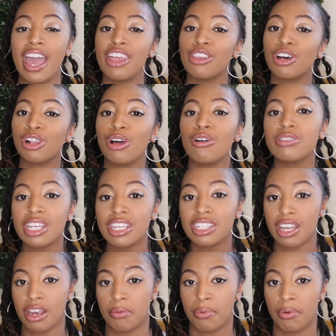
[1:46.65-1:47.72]
And the
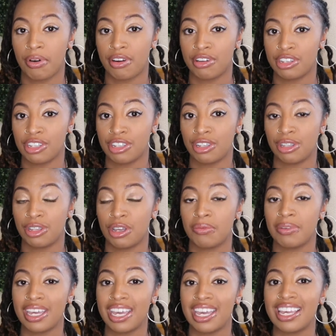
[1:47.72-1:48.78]
closest airport to
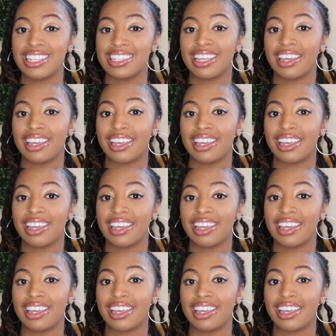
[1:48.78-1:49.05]
Tulum is